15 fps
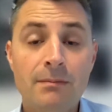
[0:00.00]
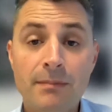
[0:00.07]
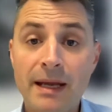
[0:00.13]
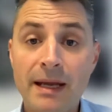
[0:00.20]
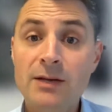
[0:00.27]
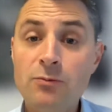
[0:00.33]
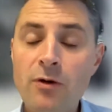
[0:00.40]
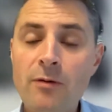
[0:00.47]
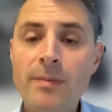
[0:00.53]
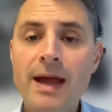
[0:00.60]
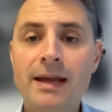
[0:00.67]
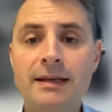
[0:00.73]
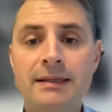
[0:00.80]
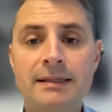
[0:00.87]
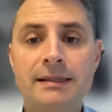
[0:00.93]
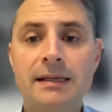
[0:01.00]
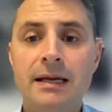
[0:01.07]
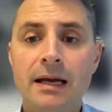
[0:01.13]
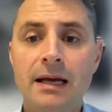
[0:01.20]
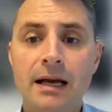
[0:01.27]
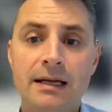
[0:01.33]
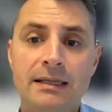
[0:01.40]
Many
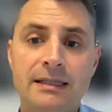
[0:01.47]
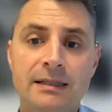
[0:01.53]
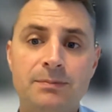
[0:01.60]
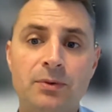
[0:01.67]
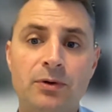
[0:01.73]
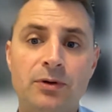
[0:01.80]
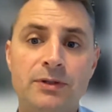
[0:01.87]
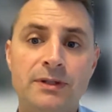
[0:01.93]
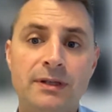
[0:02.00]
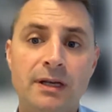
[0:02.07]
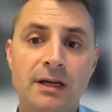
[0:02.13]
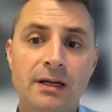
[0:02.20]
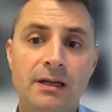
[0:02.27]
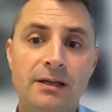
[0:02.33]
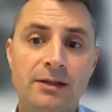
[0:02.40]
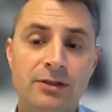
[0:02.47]
women's sports